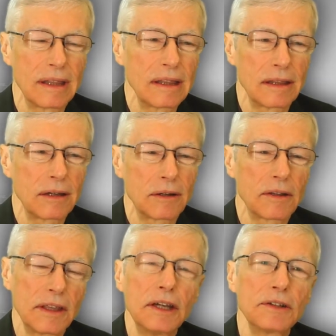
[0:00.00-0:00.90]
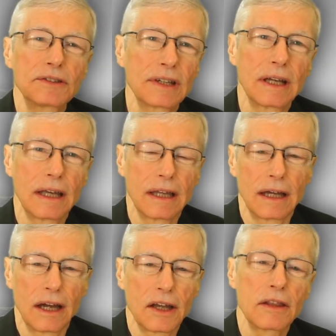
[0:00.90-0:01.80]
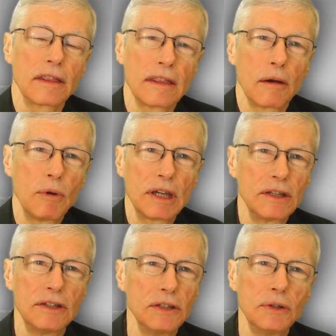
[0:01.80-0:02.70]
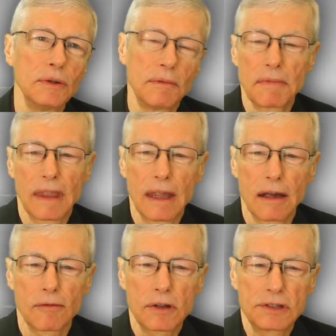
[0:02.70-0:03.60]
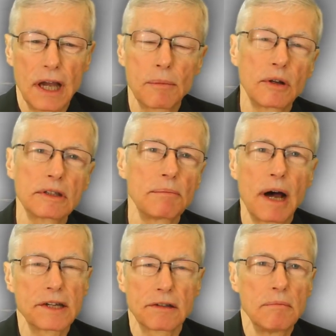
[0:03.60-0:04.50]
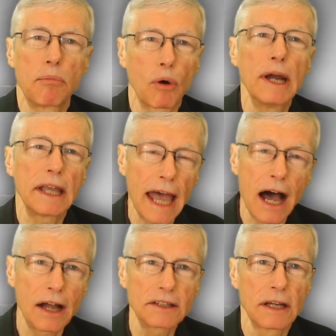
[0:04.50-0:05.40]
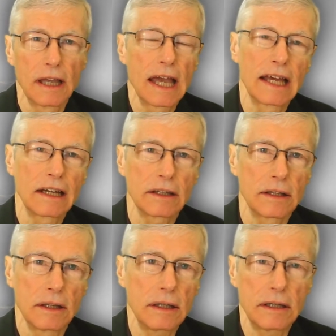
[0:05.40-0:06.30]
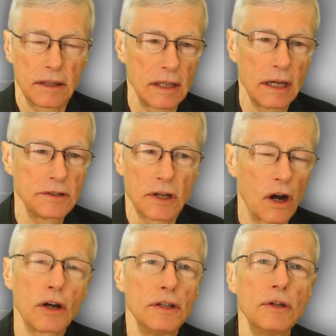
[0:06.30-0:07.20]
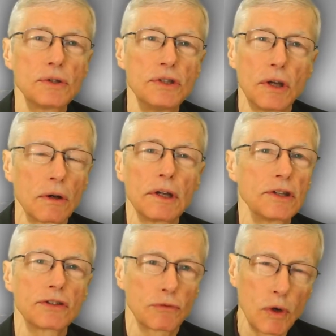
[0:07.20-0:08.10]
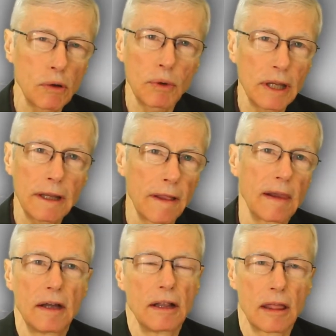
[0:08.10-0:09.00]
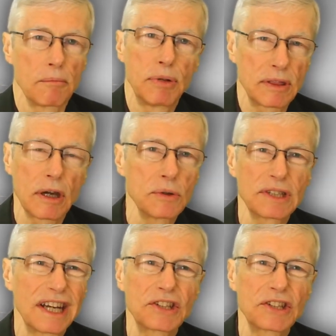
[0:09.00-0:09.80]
there are things that we can do, for example, to possibly break out the things that aren't used nearly as frequently, put those in a